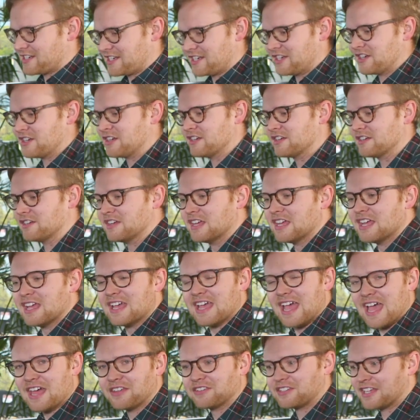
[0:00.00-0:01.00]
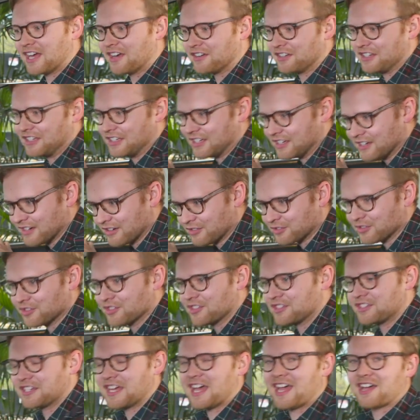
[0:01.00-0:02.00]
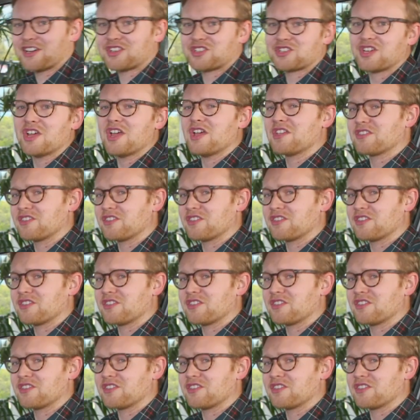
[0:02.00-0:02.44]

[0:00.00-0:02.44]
here and down here and on the dash